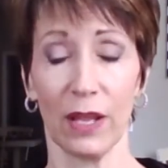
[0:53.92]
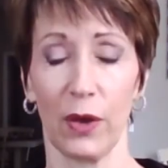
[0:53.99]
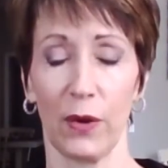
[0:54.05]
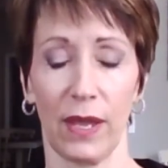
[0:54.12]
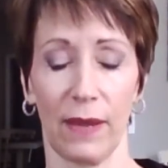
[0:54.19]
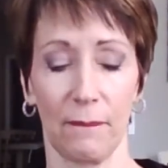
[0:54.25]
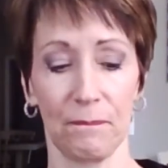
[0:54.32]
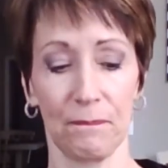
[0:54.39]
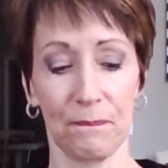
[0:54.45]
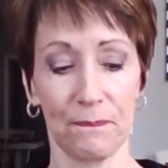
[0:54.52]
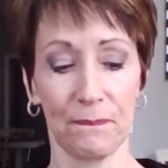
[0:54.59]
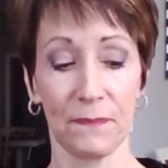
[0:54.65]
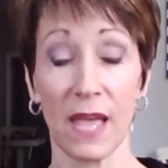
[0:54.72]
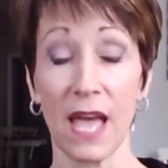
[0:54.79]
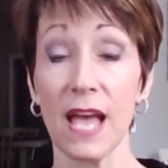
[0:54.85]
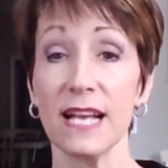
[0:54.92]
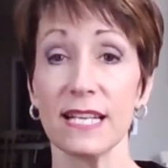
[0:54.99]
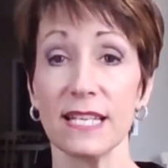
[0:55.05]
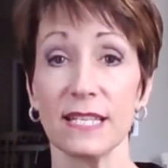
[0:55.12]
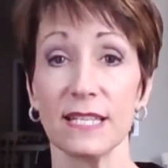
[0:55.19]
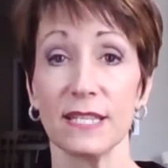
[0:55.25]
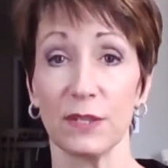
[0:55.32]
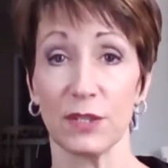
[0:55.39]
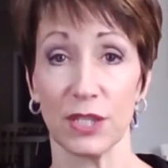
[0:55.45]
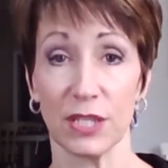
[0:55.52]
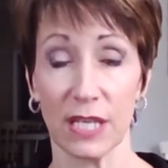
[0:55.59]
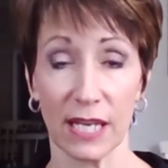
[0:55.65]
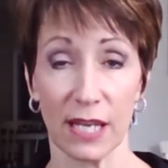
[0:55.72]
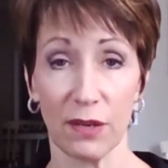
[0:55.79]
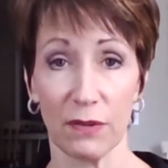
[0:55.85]
Okay. So she's
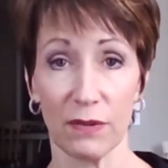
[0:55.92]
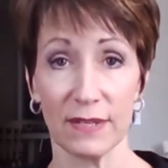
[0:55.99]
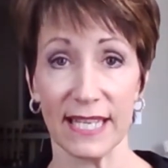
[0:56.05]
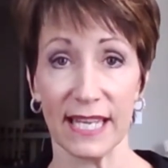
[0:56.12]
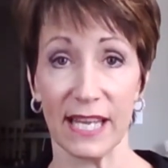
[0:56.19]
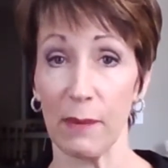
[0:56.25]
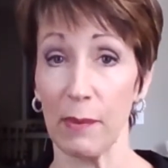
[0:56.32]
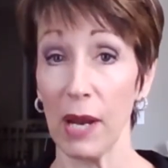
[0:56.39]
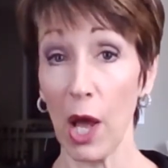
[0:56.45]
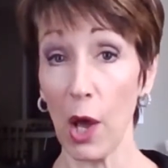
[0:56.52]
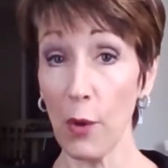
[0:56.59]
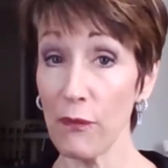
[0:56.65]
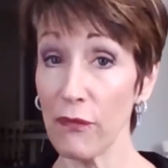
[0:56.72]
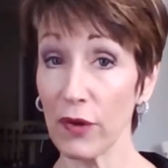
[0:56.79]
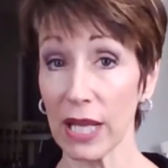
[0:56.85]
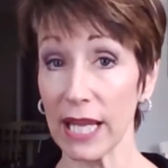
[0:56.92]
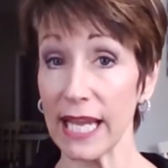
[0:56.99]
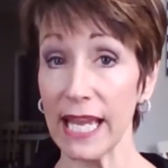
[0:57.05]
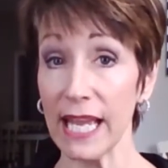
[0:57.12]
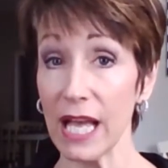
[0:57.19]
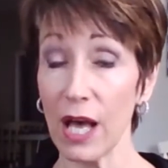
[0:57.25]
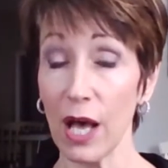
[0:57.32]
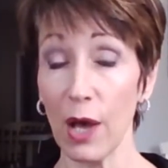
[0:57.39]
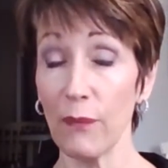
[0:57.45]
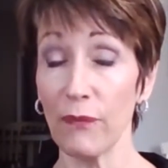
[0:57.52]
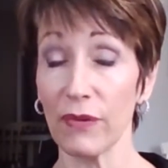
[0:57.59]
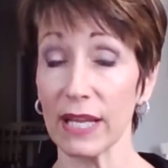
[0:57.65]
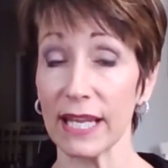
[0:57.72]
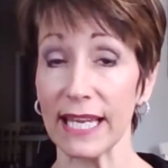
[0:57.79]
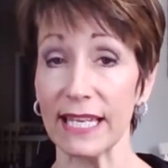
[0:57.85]
going to go through the skincare. But
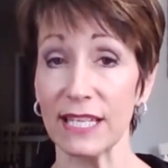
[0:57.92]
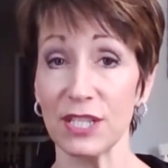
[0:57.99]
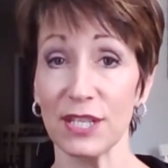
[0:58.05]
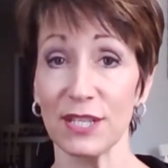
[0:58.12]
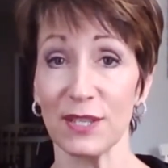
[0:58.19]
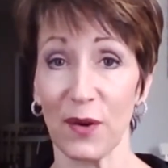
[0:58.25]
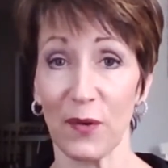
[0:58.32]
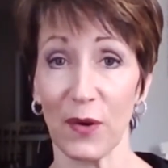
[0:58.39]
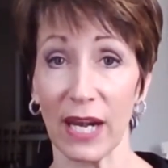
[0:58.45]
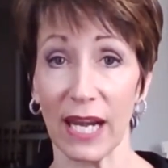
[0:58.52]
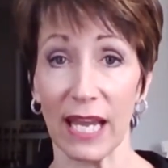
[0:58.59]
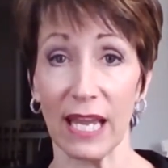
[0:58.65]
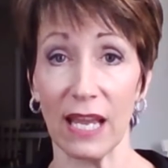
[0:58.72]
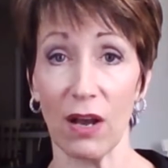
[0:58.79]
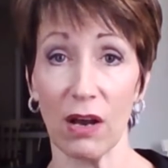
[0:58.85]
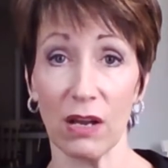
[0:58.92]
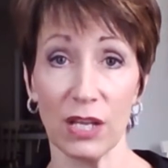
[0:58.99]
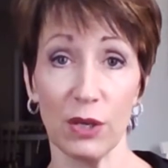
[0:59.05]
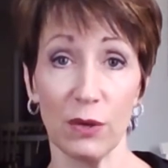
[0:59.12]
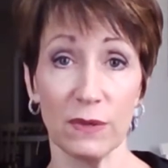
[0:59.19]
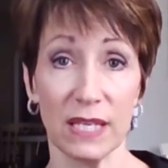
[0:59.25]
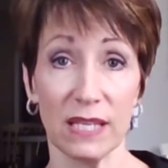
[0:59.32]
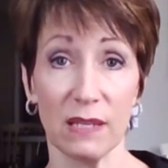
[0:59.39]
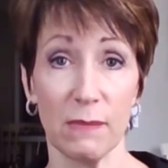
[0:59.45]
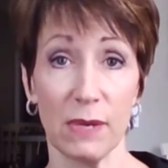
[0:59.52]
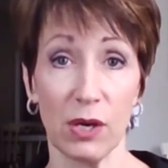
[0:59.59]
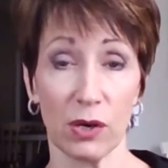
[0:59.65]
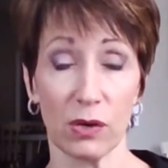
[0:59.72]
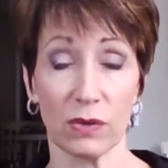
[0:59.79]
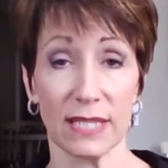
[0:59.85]
hopefully she's already using the
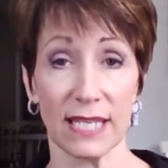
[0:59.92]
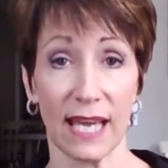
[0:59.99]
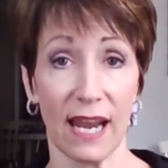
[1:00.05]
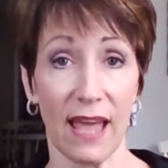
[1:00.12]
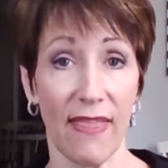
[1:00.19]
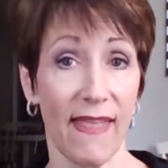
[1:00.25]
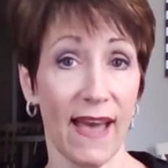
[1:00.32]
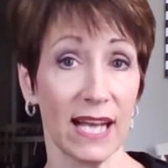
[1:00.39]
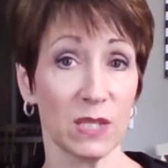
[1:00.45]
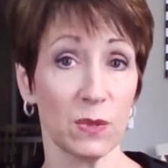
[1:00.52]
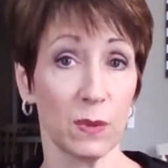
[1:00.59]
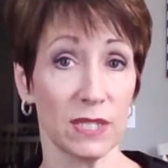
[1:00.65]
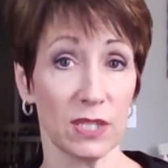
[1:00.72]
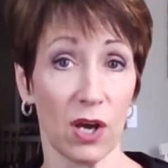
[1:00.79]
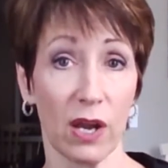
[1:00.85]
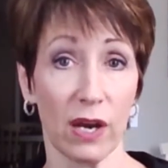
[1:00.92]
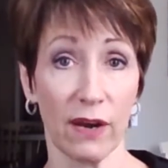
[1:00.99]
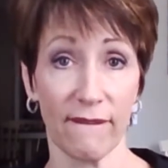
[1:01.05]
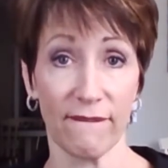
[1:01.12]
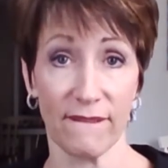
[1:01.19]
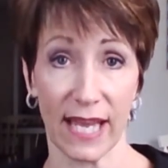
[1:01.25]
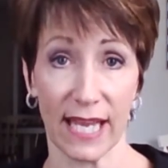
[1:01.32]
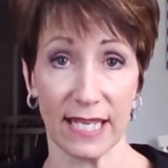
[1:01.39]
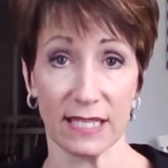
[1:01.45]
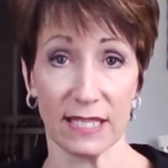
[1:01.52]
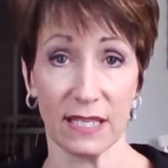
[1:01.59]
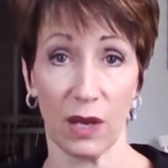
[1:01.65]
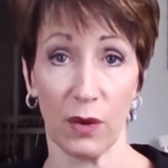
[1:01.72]
Miracle Set and that's what's on her face.